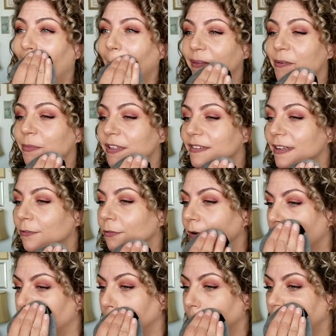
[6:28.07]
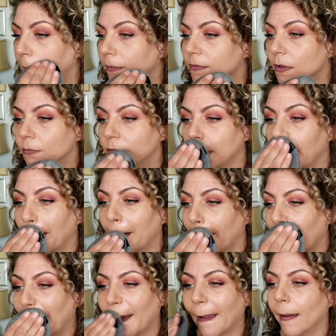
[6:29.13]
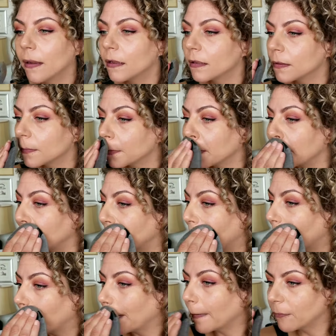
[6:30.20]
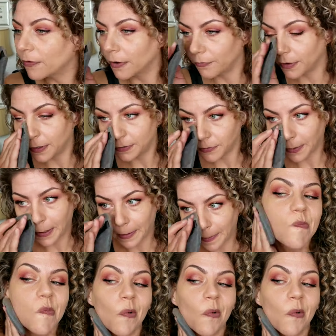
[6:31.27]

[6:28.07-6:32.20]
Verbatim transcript: Somebody's like routering something. It's really loud and I'm very, very sorry.